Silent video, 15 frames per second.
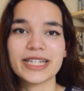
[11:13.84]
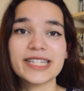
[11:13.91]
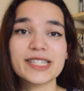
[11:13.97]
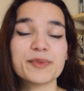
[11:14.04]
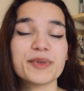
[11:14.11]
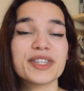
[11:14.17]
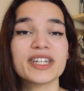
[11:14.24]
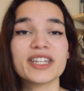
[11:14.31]

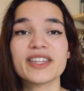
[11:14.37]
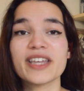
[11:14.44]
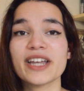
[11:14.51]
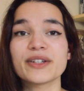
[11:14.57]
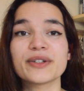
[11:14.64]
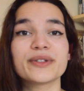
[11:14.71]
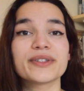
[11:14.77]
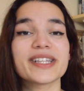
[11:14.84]
Elizabeth and
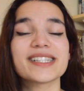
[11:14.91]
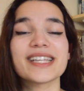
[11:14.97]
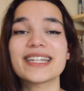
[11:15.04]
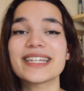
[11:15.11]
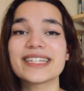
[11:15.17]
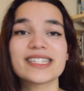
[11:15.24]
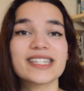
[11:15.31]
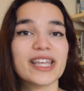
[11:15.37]
Nathaniel, they're
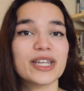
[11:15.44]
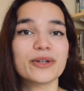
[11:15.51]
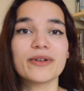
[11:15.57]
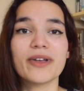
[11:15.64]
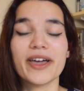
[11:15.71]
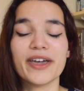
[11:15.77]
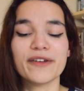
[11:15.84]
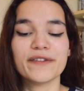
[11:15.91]
settling into their new
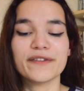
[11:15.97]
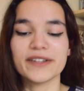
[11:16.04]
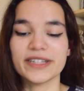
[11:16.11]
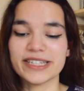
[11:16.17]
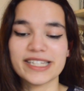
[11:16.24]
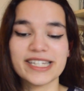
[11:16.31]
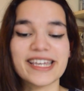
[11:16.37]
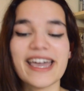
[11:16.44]
life,
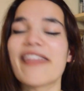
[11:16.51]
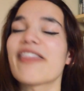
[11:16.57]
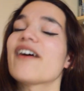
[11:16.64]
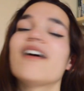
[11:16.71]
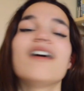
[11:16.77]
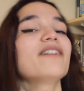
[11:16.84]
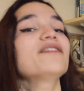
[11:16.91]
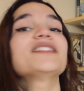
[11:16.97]
like together
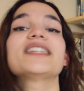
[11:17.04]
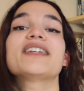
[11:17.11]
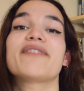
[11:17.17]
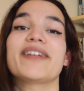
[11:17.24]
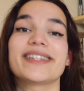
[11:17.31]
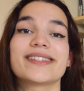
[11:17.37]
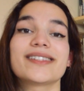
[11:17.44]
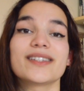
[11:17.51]
after the
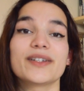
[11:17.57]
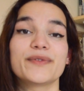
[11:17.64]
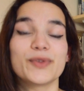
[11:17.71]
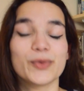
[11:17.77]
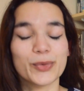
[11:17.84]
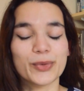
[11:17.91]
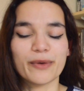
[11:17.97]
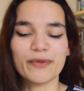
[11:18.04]
events of
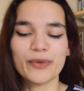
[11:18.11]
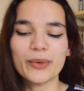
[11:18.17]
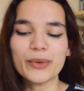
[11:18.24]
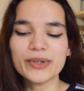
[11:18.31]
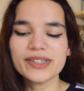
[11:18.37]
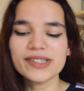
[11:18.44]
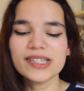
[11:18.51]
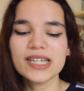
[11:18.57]
Sorcery of
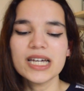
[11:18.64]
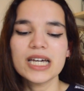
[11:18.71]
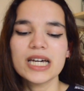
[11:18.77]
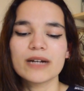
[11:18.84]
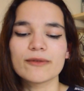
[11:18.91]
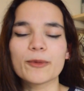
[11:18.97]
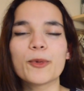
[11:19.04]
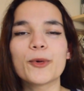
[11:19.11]
Thorns.
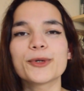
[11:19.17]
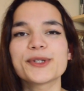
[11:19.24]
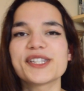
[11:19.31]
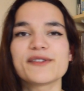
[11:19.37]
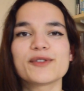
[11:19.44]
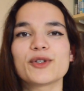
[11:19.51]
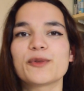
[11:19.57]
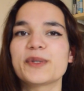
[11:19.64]
Reporters
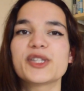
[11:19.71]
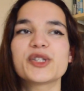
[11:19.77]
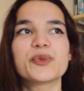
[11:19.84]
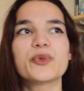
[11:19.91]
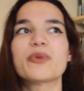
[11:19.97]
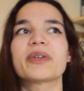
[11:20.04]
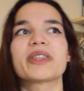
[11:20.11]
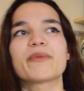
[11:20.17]
have sort of been
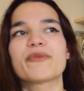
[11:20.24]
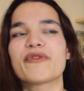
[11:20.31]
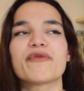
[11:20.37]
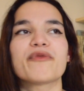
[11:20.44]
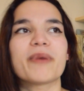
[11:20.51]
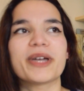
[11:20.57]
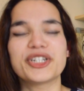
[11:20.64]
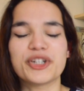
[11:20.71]
swarming them for
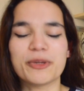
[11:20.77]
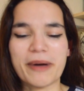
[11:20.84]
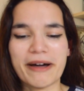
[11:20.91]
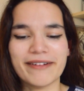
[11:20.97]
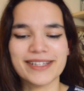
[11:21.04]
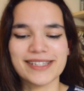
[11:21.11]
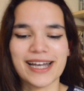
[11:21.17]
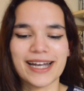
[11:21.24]
information
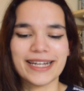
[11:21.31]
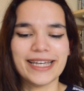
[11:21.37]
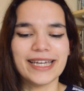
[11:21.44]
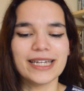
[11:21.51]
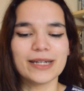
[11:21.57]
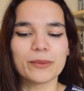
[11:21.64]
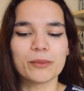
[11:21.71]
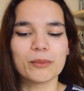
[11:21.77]
about
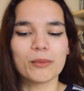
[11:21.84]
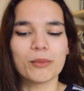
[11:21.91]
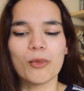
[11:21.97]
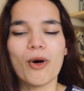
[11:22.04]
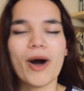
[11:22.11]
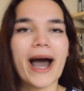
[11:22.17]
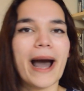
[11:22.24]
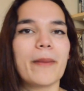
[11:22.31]
exactly
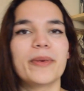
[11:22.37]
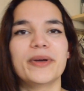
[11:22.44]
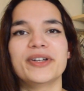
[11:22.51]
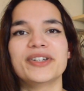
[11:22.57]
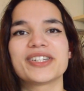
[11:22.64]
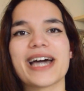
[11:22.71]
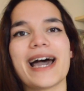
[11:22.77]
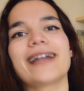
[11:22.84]
what
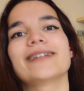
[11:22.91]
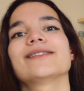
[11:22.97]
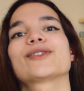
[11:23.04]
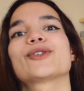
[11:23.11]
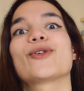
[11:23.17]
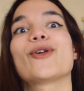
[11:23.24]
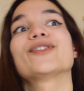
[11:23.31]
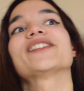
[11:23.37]
happened, and
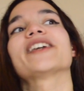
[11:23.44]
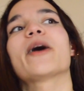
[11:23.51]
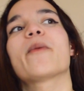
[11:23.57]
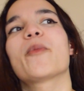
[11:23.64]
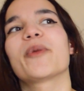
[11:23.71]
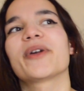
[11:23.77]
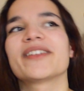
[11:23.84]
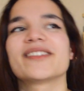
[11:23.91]

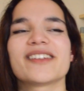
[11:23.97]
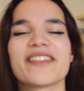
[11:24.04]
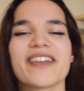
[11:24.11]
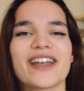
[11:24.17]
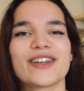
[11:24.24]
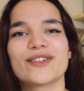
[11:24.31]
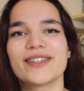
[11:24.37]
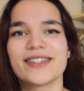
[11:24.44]
gossip, because
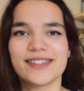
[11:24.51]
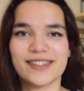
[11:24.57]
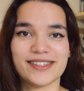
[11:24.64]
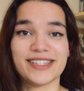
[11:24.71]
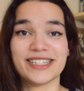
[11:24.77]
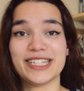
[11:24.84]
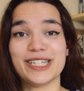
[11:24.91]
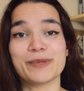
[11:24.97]
Nathaniel is the
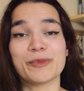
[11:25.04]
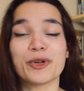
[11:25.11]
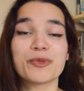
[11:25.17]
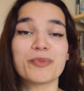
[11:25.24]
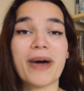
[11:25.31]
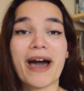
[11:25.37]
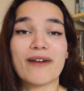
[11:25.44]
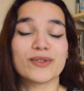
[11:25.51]
city's
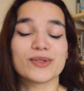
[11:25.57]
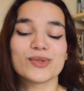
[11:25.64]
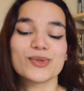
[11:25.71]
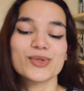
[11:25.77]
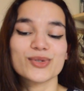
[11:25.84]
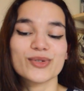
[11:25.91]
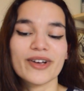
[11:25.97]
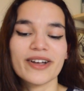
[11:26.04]
most powerful
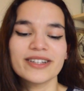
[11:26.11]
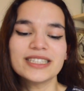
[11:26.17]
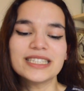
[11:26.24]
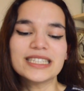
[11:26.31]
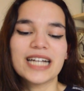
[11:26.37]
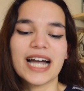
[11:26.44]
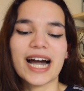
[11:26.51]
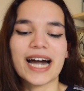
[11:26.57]
sorcerer,
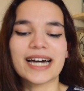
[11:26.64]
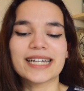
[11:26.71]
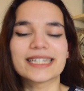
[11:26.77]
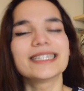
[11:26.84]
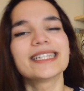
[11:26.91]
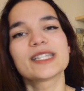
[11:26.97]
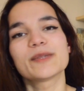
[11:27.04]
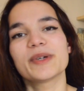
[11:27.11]
and
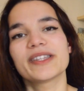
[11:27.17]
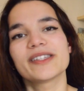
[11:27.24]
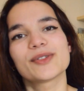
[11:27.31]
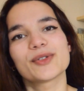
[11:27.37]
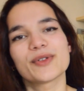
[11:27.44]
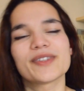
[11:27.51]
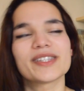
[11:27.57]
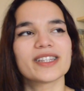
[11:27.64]
Elizabeth is
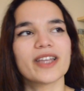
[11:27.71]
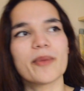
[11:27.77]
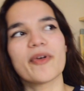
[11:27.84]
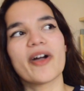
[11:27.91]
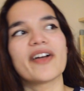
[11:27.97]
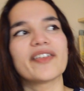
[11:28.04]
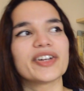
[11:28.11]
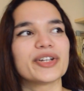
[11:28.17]
sort of this
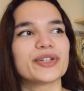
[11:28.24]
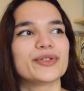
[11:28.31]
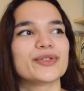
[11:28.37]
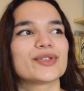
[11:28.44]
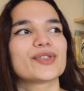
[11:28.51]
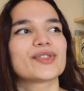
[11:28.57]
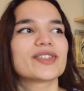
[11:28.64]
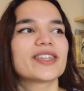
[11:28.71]
librarian who
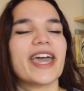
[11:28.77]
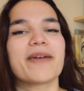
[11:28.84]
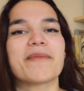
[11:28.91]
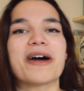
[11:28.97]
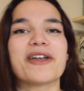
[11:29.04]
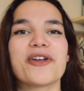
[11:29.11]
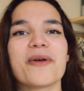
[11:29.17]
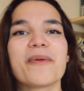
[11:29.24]
just came
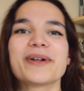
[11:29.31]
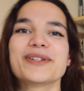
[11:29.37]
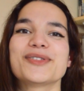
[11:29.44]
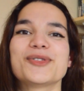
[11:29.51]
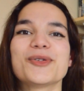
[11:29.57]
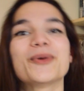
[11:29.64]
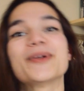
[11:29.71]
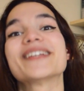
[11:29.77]
out of nowhere and
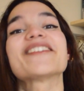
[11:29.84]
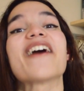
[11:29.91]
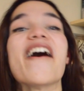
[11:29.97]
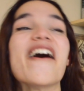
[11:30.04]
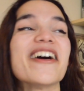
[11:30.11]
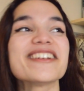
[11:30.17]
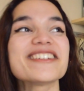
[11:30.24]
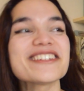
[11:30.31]
stole his
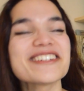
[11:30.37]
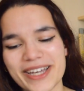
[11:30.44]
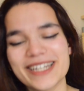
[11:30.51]
heart.